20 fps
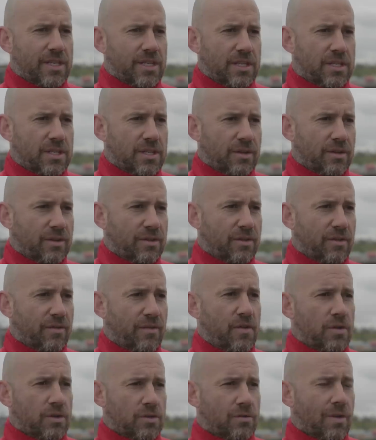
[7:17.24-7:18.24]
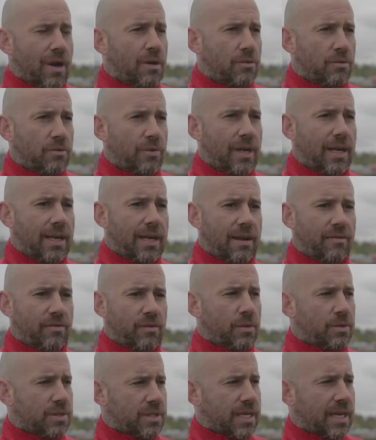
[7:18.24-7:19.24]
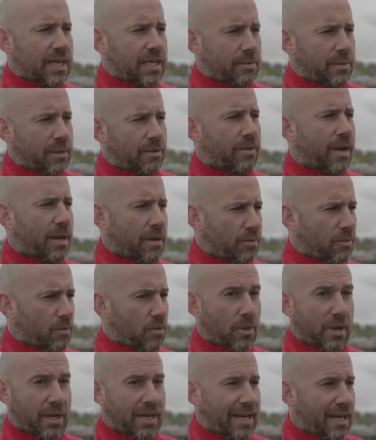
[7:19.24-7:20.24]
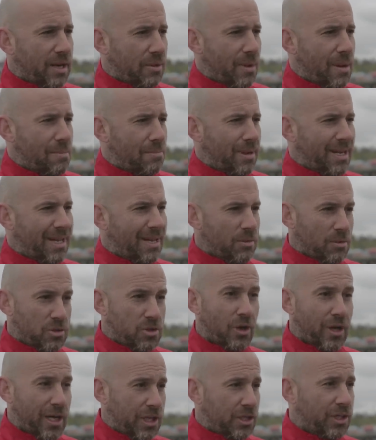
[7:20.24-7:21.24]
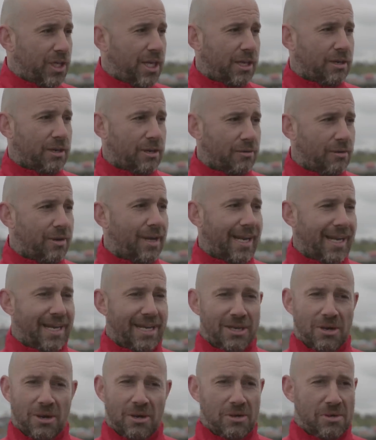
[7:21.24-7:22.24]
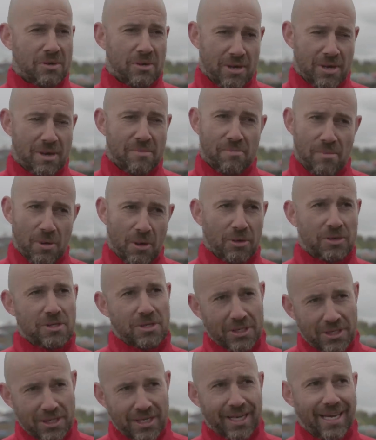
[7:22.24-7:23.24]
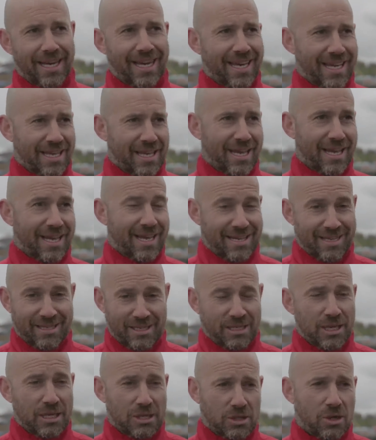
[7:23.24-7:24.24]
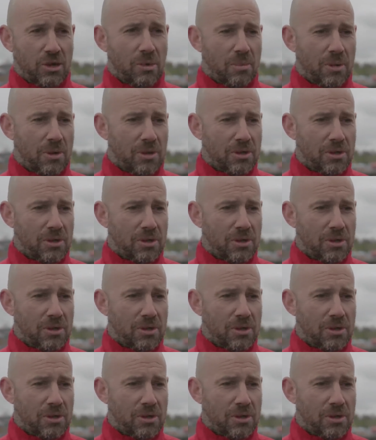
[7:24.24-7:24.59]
since the, the first round, really, everyone's kind of went, right, we can get to Wembley. Tongue in cheek, really, not, but it's, it's come